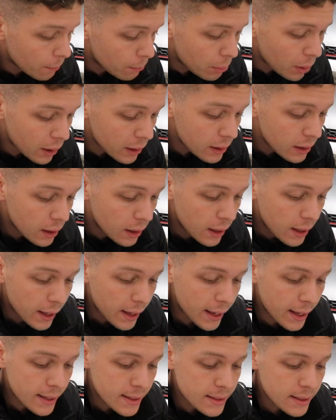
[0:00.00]
But
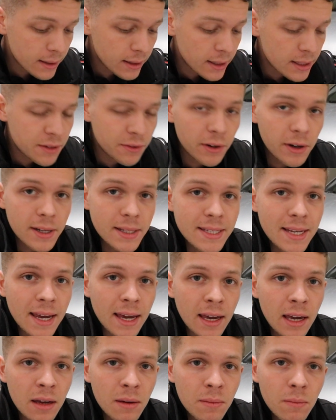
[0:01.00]
it's very
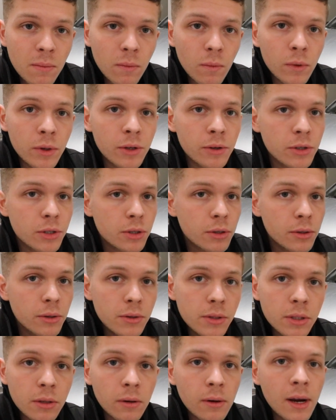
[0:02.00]
tame when you're just
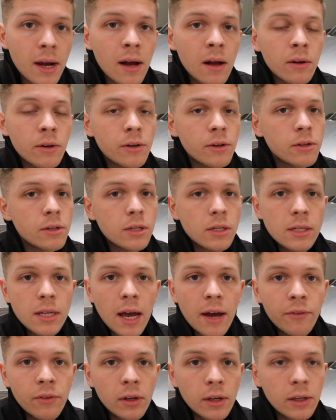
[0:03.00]
cruising around and you're just
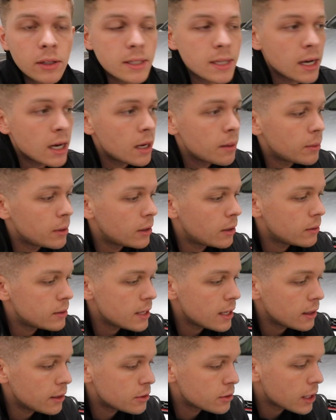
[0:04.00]
having a good time, you know,
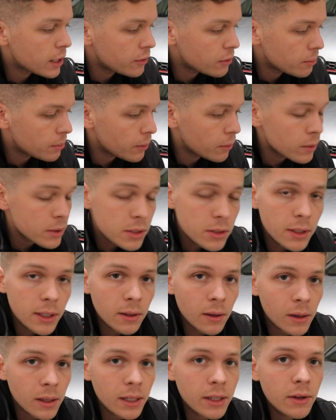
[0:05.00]
daily driving. But once you get
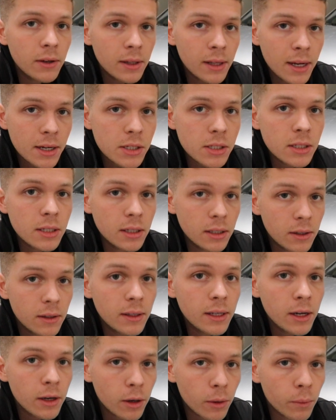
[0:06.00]
on it, you
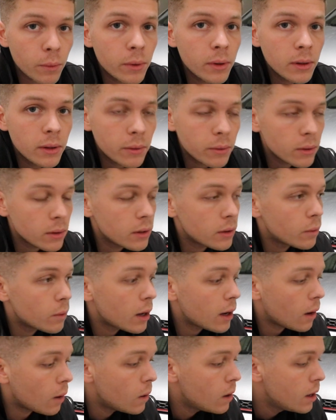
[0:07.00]
can hear it really, really
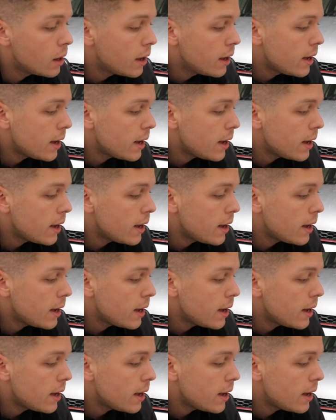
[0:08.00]
well.